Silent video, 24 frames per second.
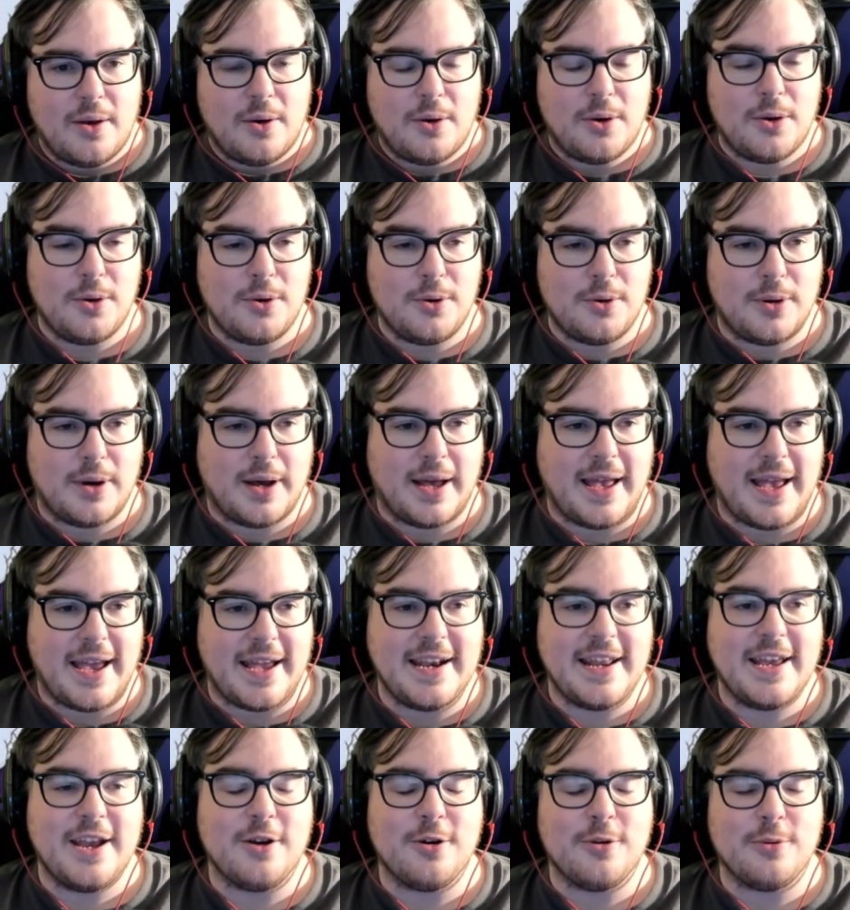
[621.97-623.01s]
Whew. And
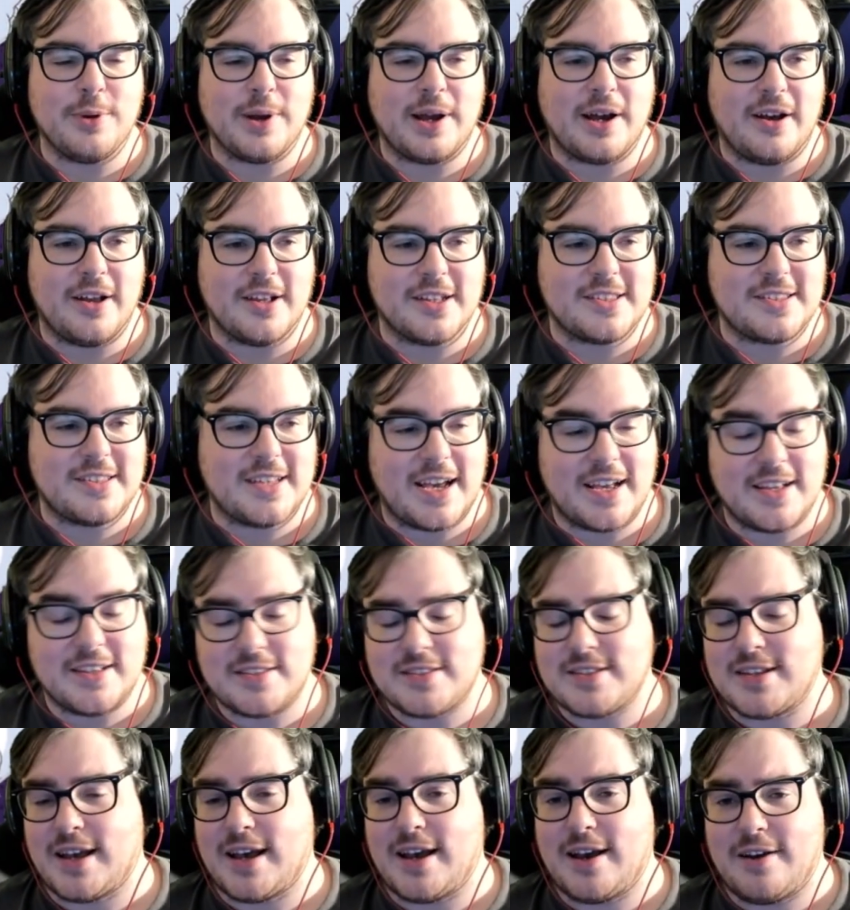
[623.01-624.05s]
here we recall
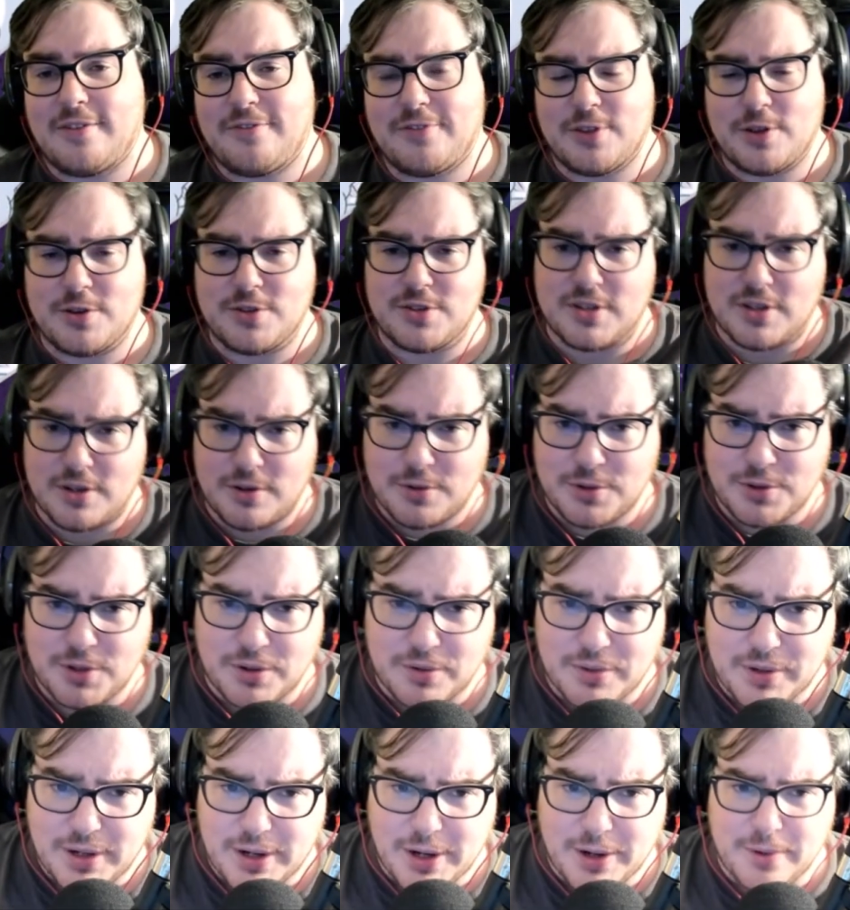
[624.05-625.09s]
Sez, for those of you who
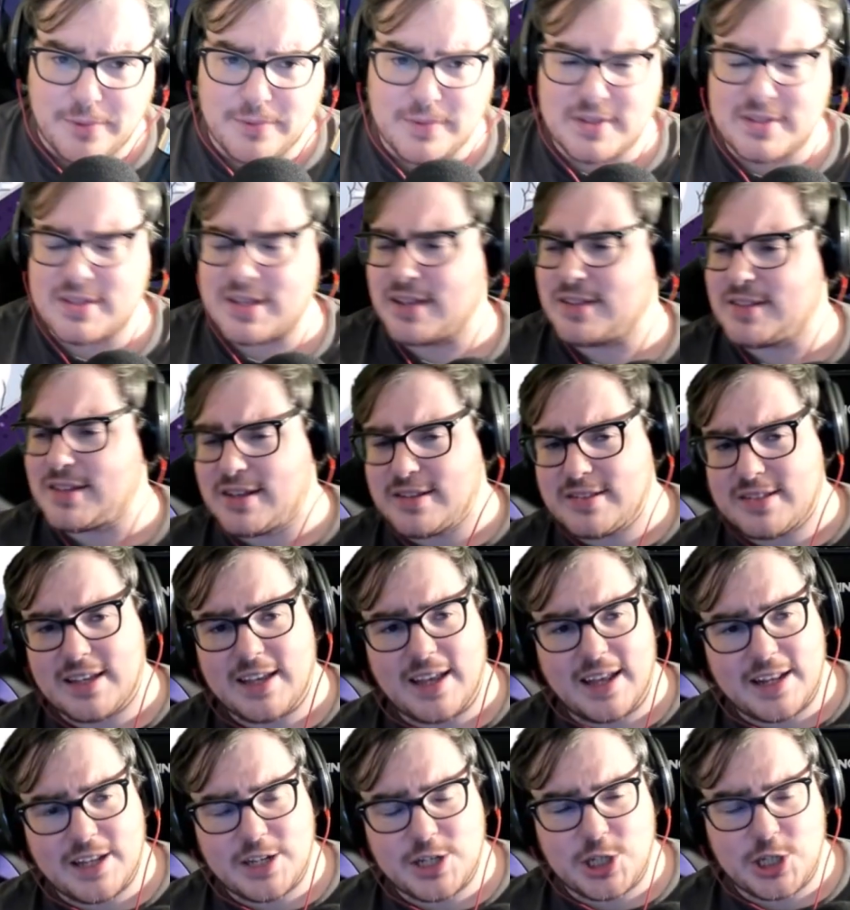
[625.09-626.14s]
don't know, Sez isn't
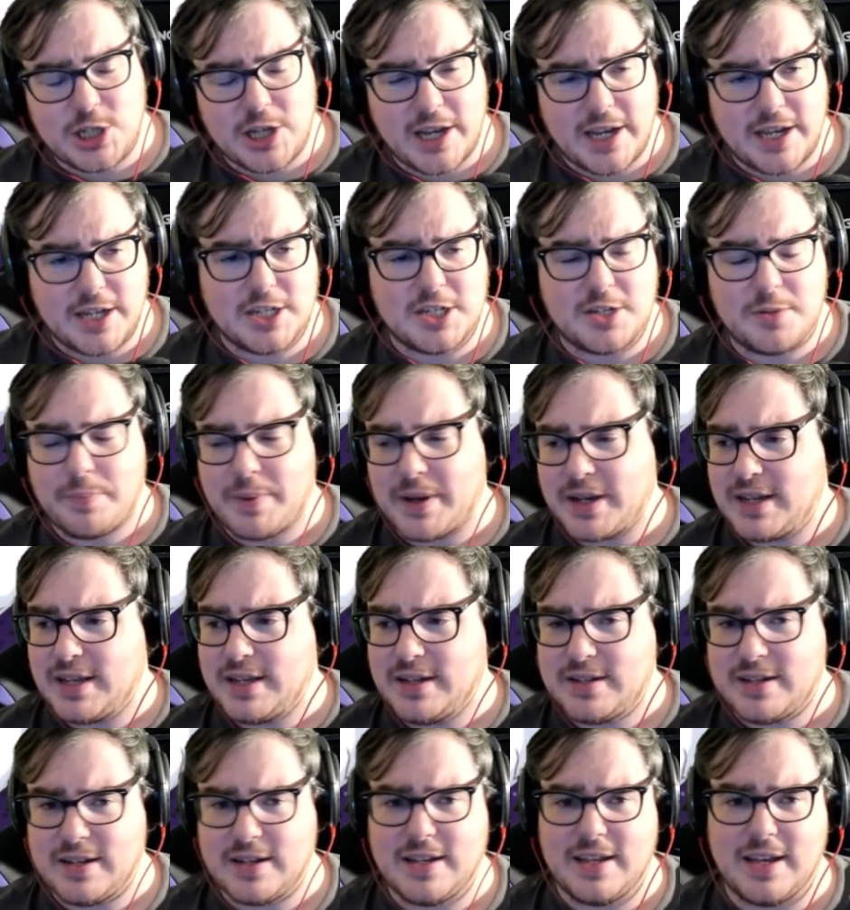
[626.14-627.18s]
getting changed, but he
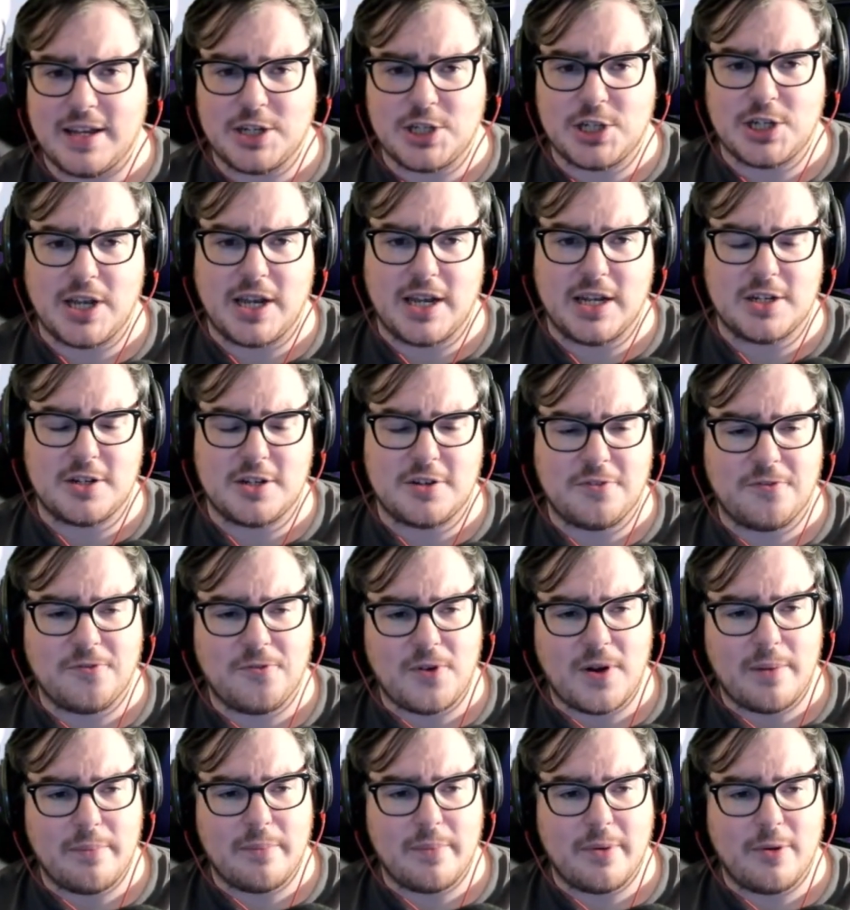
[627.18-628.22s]
did get changed
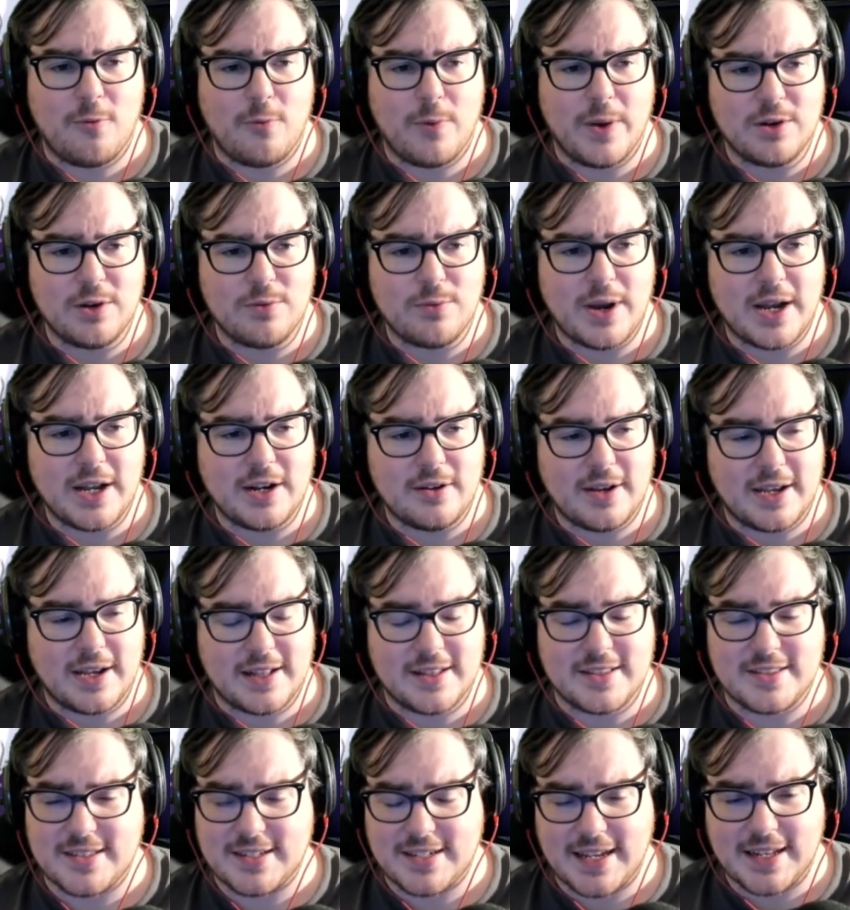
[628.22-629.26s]
from Wind Rider,
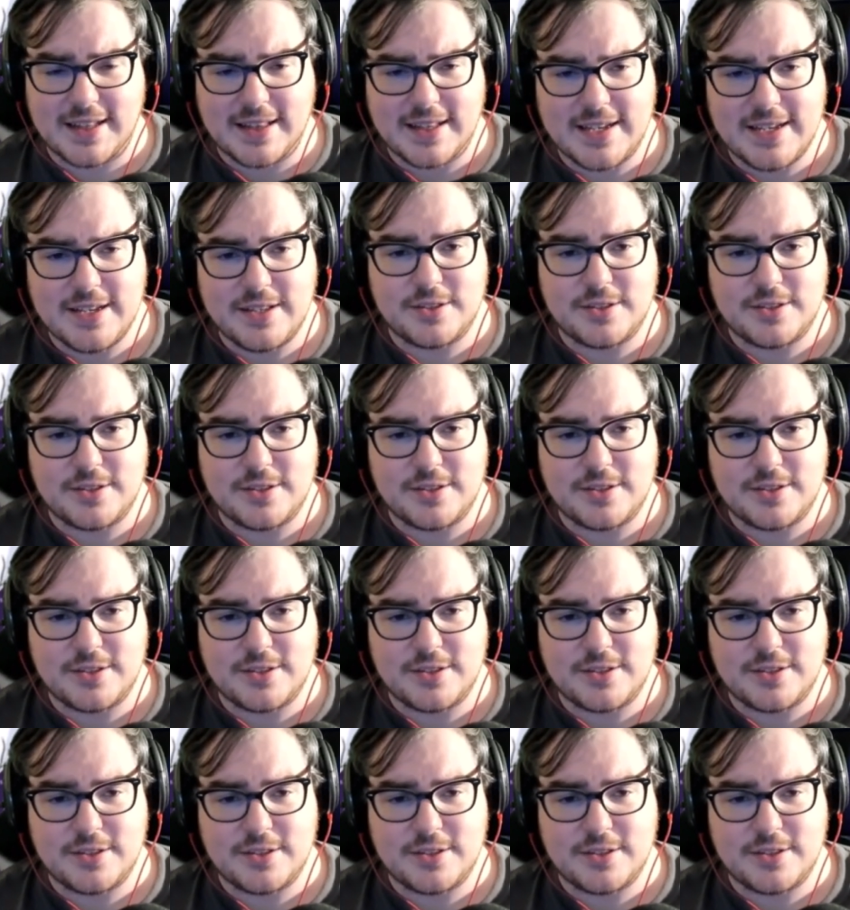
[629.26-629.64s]
incidentally,